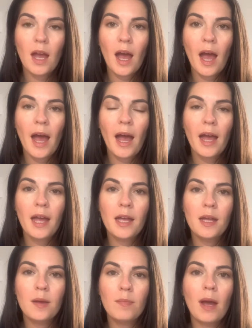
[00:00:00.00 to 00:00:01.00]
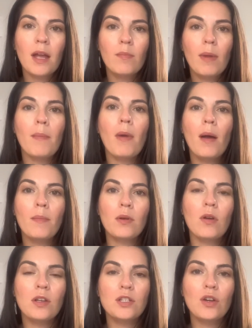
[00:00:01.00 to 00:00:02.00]
I, my, my mom
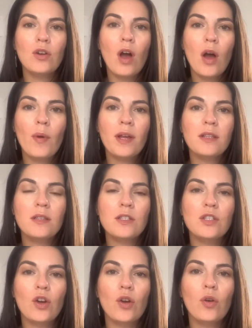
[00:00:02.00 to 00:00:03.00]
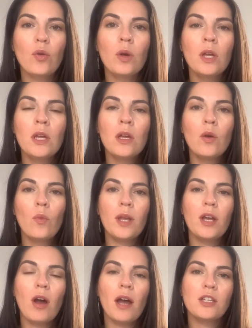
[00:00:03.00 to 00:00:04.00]
also got one. So we
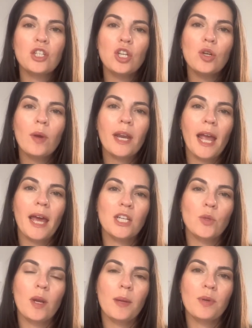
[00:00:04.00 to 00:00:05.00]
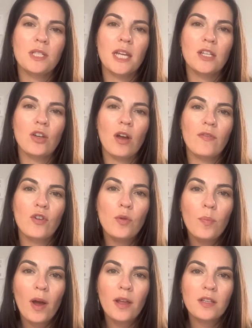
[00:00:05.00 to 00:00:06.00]
got two and I had a 20% off
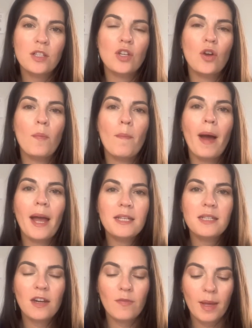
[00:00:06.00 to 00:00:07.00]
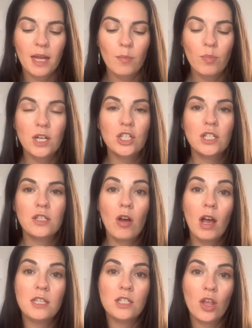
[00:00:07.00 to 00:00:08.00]
coupon. So my set of makeup brushes
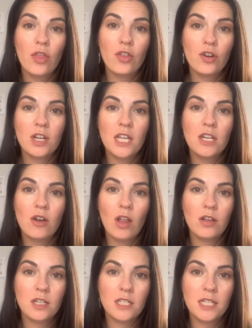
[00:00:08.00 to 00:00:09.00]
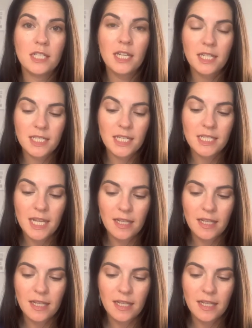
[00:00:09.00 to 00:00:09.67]
cost $30.60.